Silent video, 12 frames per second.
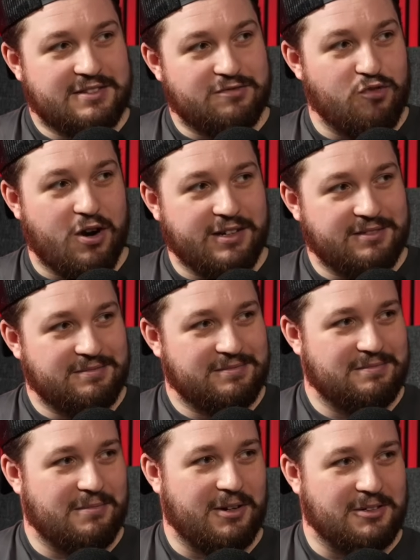Right,
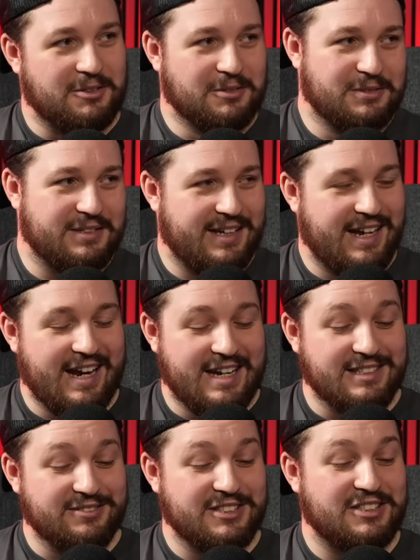Michael. It
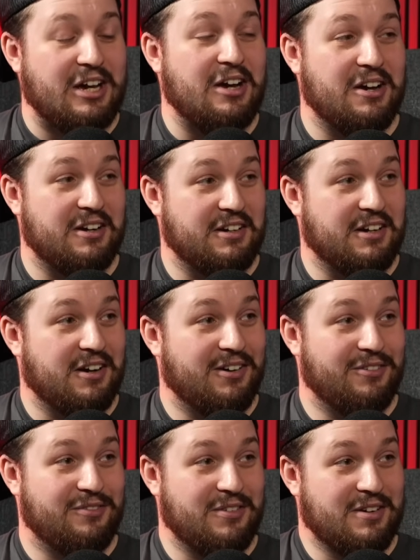is a return
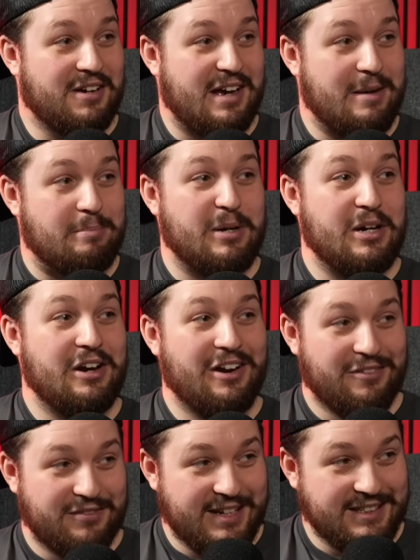of a
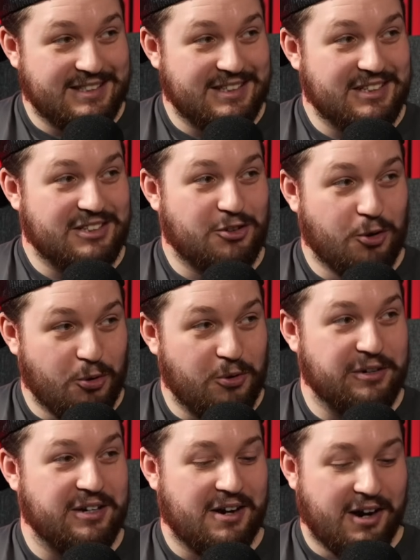beloved
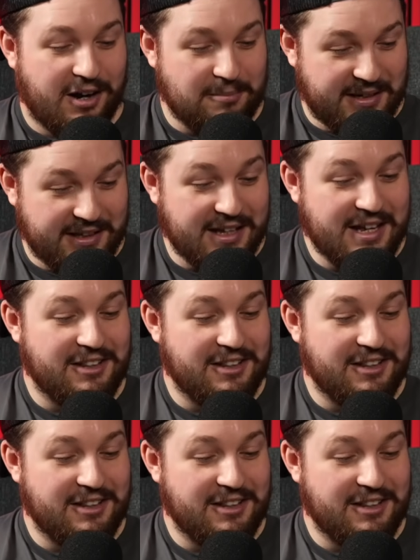Khorne army.